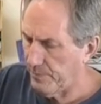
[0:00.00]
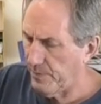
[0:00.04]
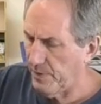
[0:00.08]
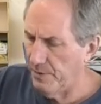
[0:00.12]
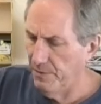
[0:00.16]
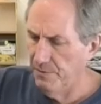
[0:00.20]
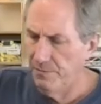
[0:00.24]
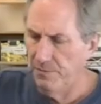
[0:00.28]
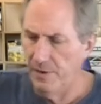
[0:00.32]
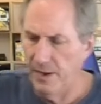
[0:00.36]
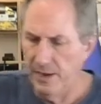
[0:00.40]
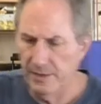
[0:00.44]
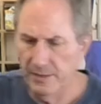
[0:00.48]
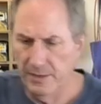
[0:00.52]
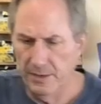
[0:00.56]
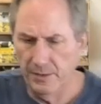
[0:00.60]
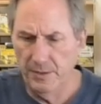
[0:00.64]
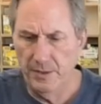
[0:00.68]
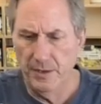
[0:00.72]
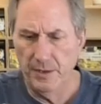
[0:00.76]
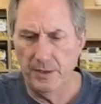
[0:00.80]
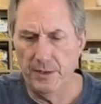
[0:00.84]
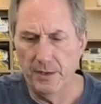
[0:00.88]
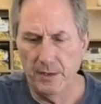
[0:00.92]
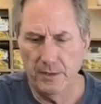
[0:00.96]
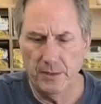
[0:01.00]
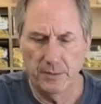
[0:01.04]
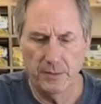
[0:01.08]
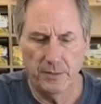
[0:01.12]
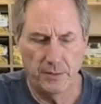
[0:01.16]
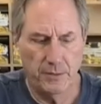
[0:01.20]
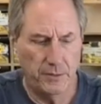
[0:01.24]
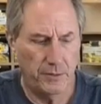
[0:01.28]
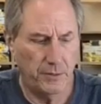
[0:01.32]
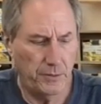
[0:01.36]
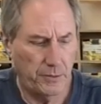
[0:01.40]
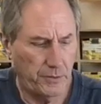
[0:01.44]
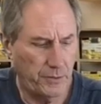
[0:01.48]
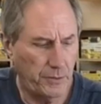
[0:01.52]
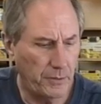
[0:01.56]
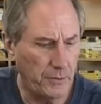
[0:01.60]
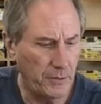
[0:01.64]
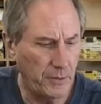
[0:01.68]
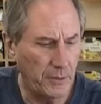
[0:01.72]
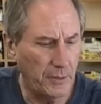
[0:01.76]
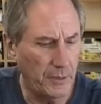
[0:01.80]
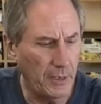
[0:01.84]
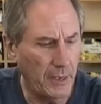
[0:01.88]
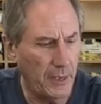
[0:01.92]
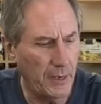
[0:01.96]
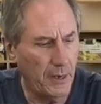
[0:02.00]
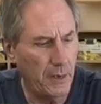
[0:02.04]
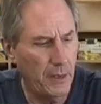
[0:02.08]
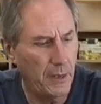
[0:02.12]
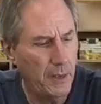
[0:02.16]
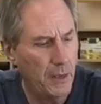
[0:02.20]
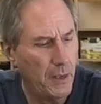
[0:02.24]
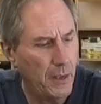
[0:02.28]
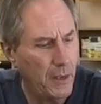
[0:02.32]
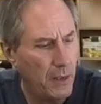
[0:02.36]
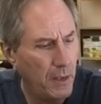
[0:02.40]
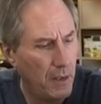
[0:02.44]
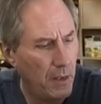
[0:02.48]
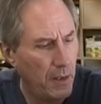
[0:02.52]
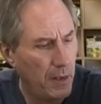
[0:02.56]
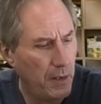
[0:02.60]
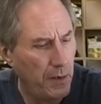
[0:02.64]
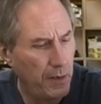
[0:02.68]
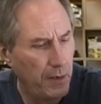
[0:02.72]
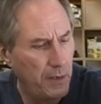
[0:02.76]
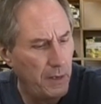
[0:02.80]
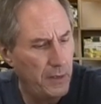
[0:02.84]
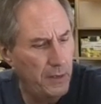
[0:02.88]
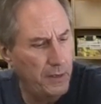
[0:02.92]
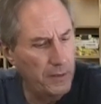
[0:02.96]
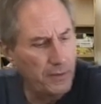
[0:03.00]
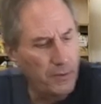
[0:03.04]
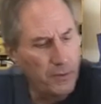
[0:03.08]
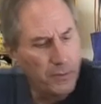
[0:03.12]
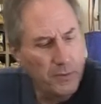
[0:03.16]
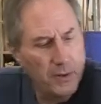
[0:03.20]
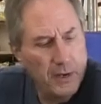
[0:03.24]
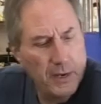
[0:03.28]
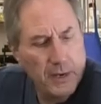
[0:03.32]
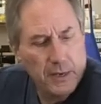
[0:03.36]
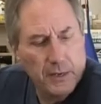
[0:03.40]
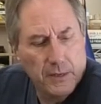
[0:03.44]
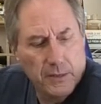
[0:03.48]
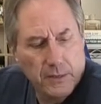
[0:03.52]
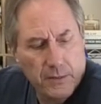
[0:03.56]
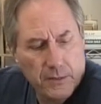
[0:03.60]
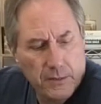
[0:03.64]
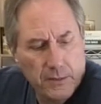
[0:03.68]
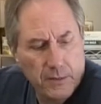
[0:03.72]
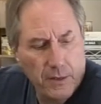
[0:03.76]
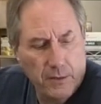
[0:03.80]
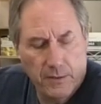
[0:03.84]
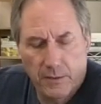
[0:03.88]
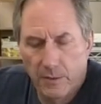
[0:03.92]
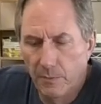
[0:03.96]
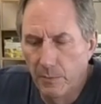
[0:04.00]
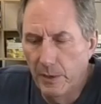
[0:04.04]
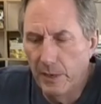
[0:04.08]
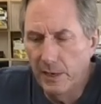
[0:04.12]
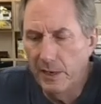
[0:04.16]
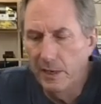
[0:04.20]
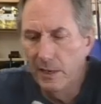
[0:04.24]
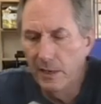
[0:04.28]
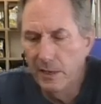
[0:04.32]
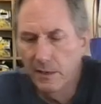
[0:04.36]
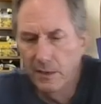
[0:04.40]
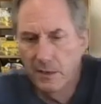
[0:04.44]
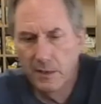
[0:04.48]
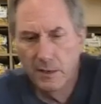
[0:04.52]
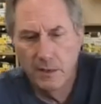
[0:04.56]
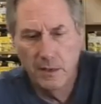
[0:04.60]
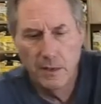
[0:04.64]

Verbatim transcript: In fact, I think I'll just show you that. Now that the rag is stuck to my hand.